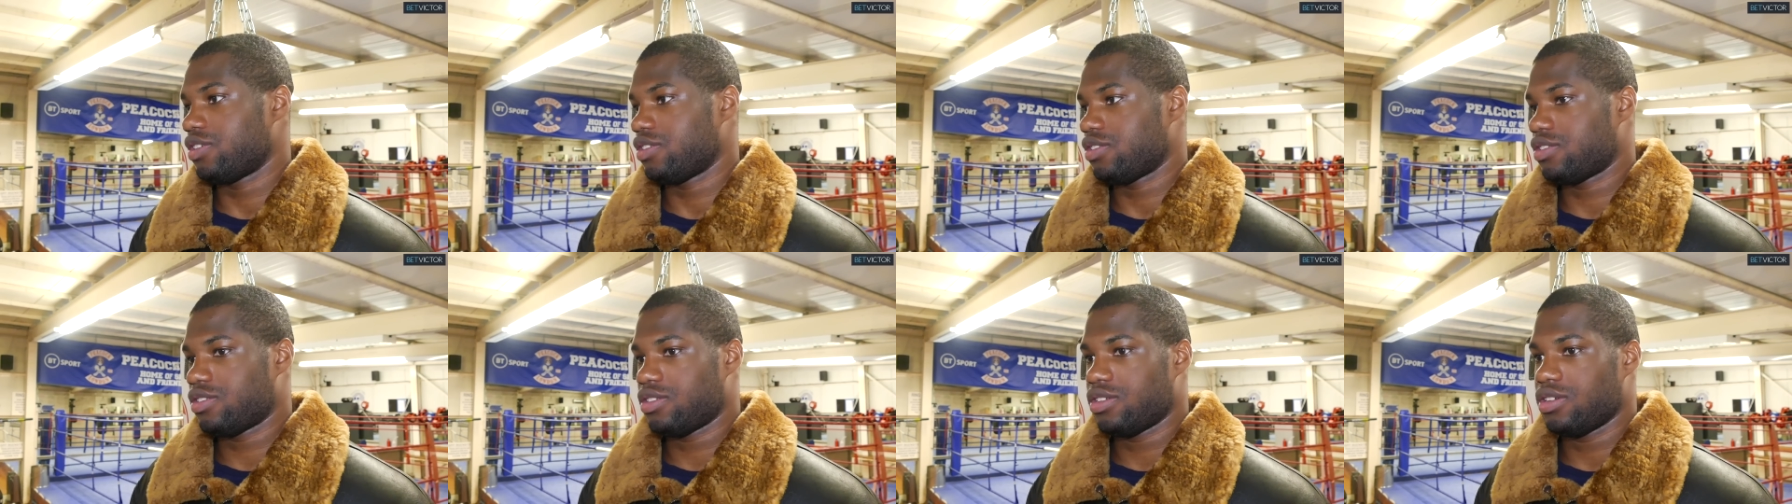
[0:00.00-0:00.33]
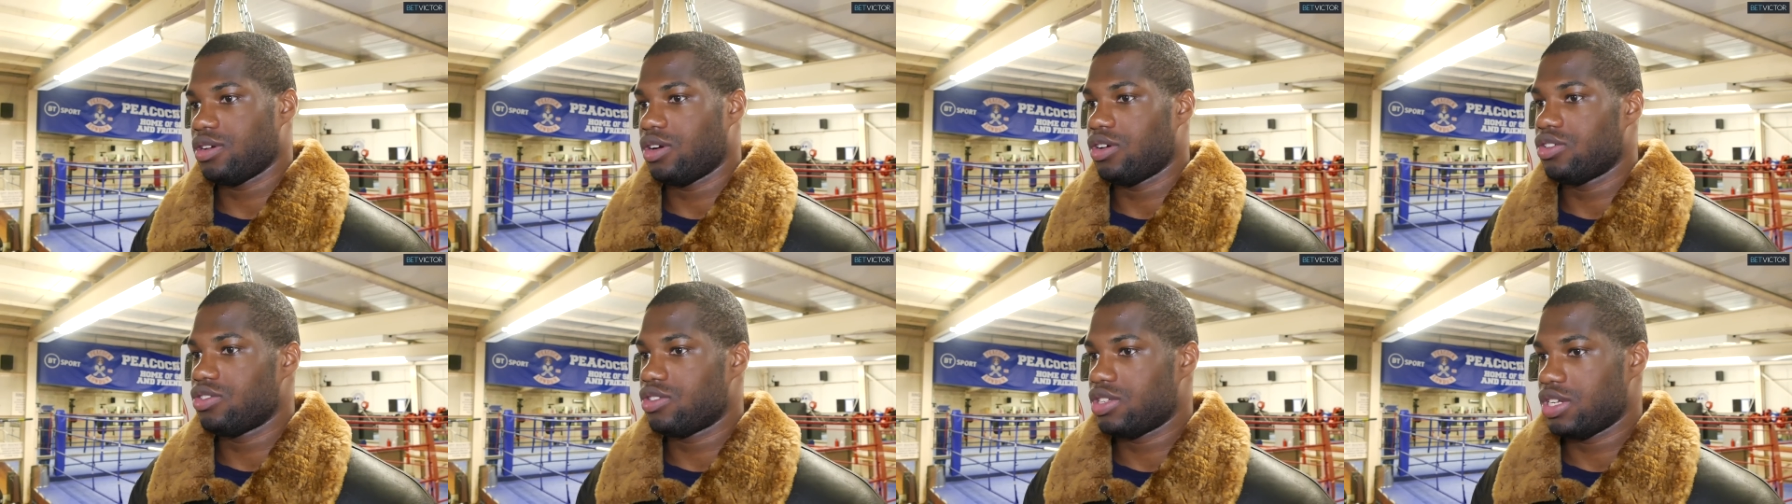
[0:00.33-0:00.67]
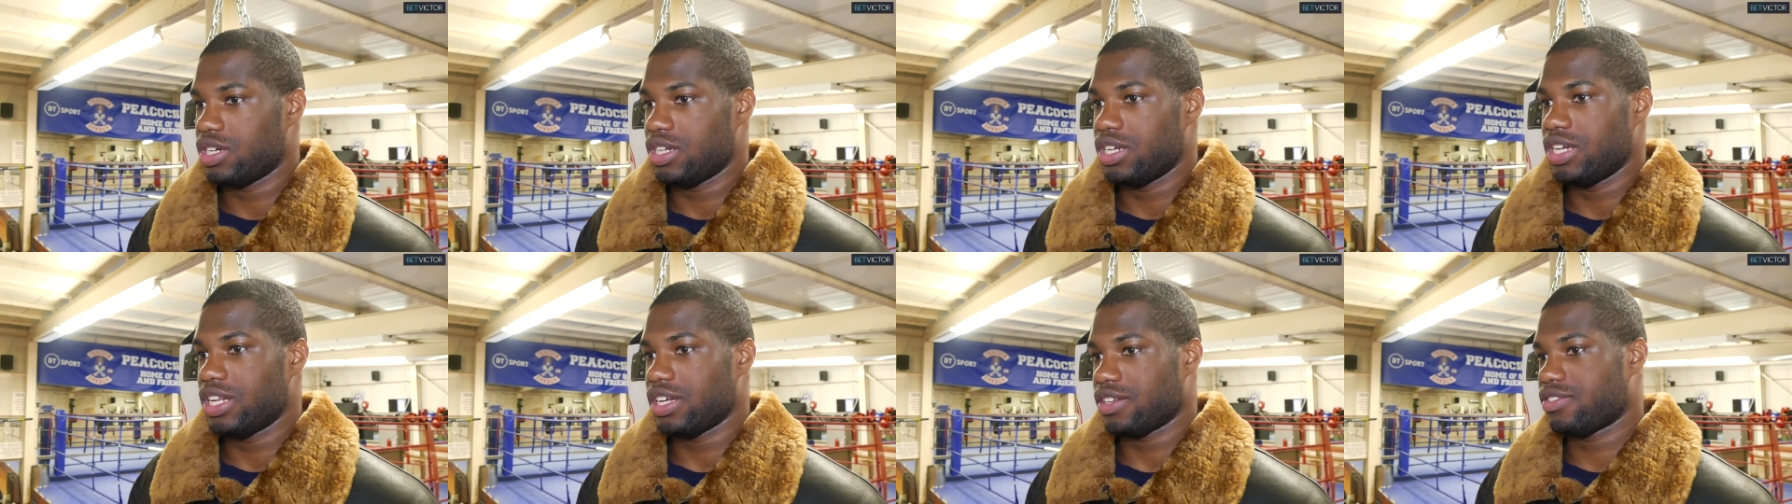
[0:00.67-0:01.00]
It's on to
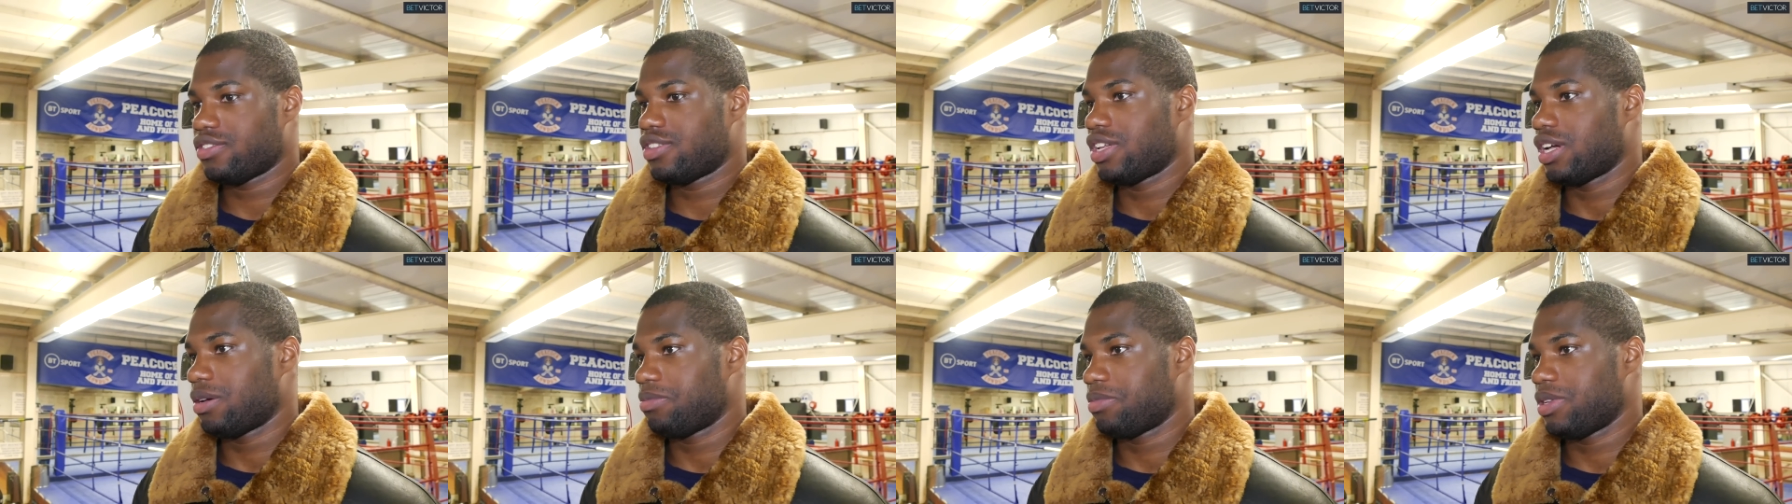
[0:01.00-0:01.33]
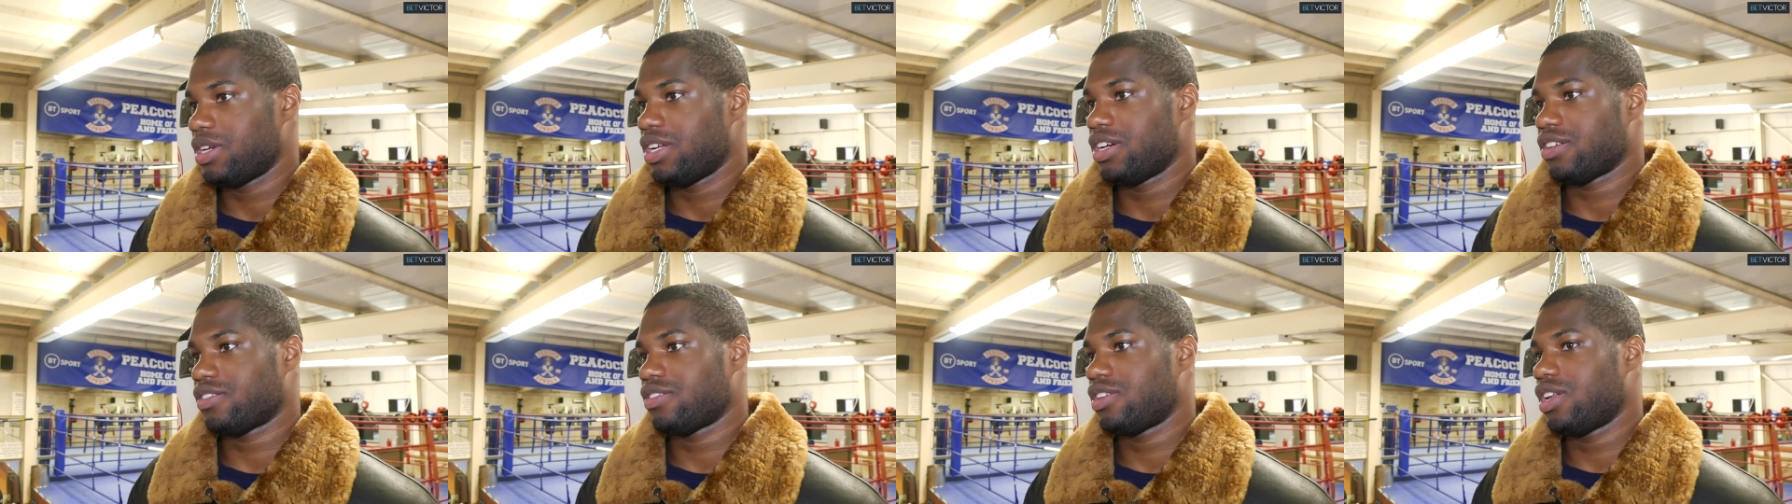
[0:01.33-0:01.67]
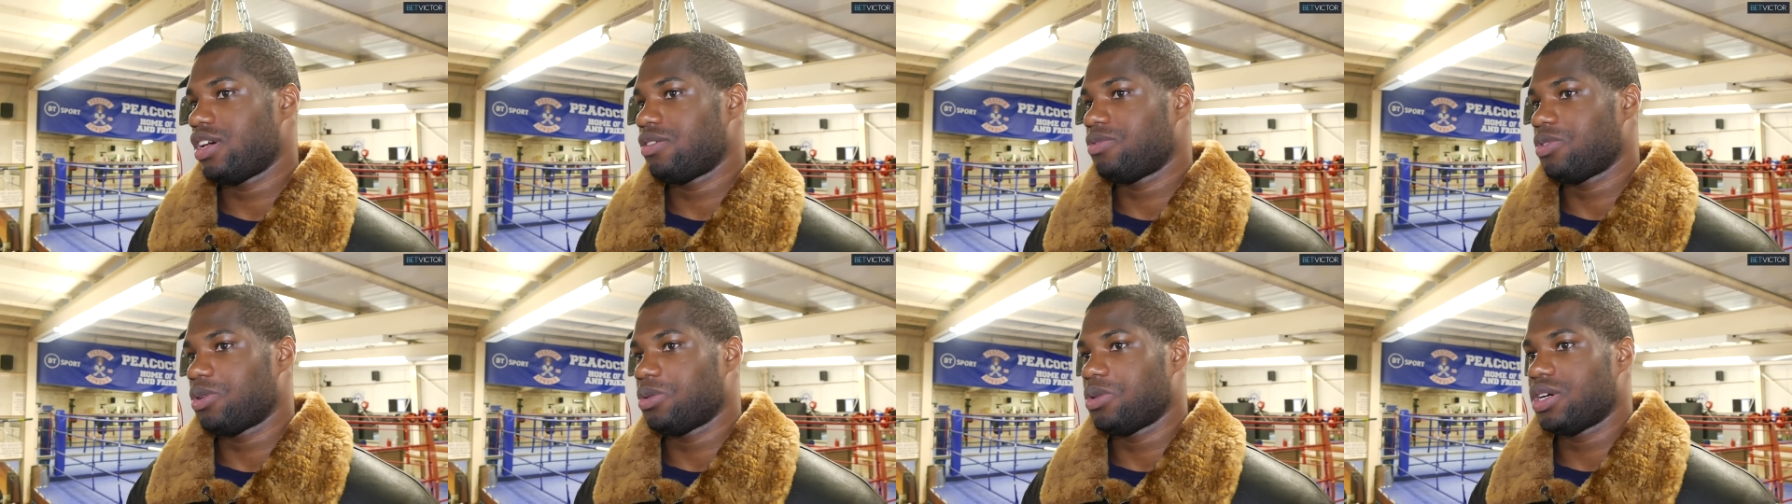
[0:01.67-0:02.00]
the next step, the next
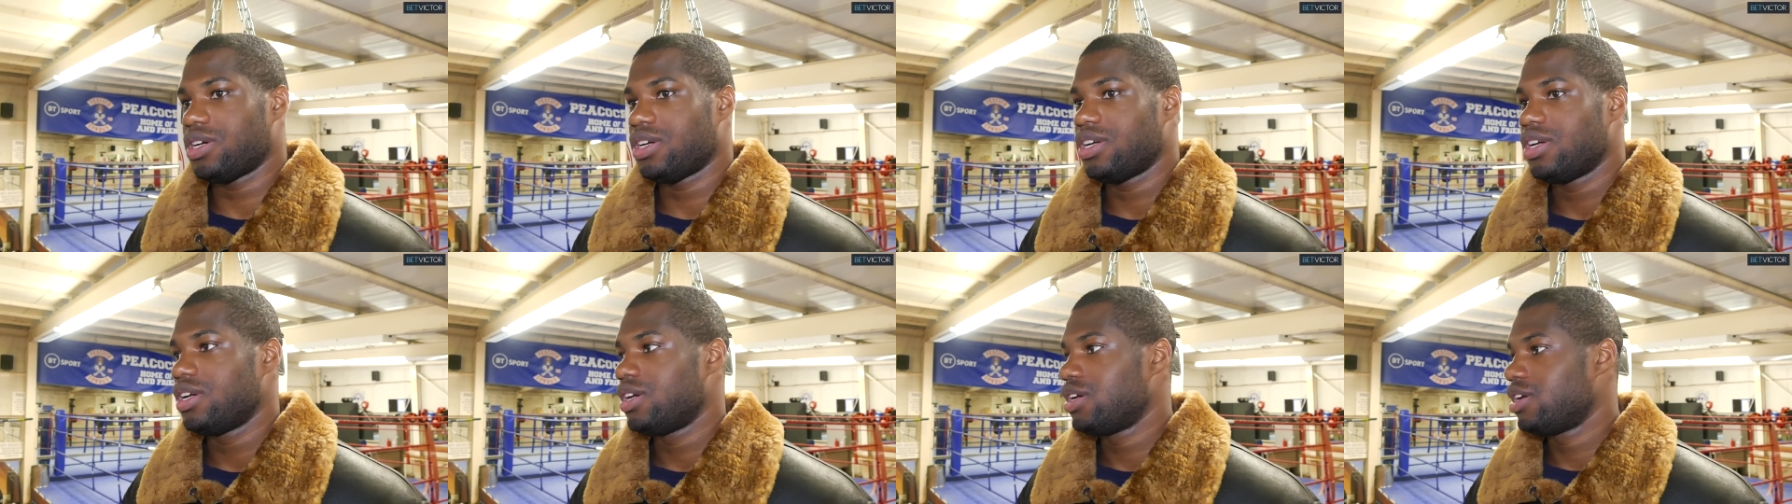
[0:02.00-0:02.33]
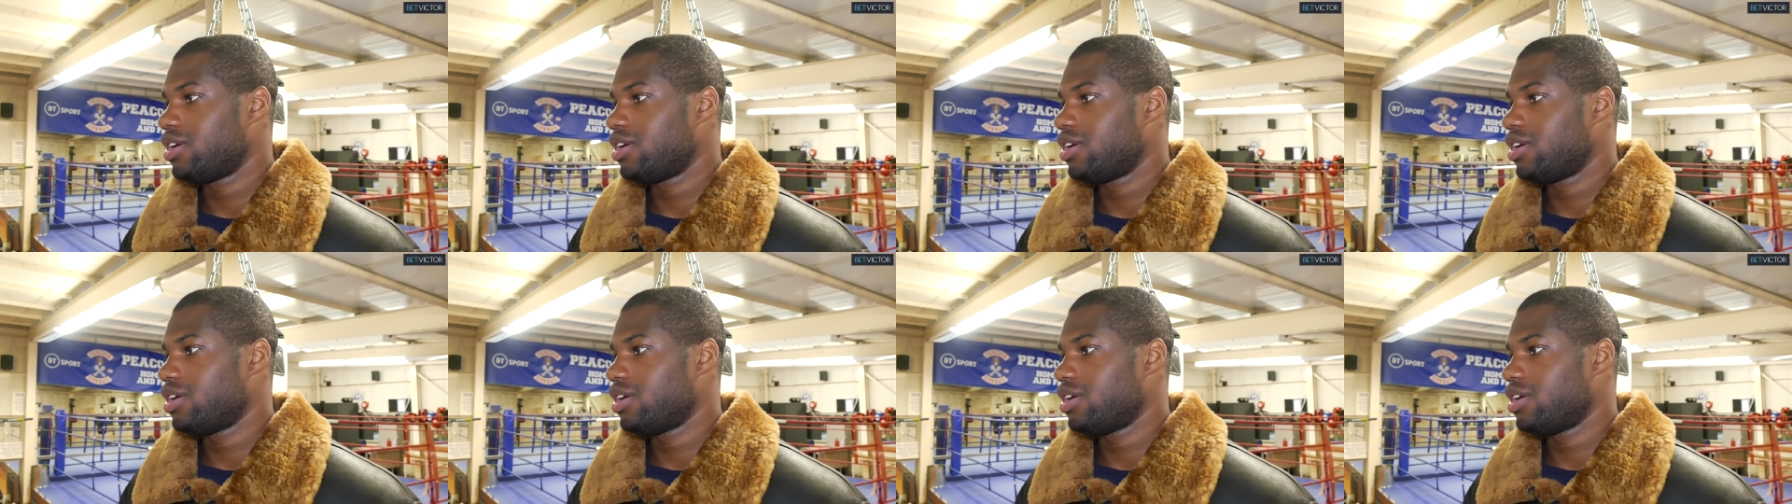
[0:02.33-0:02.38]
level, where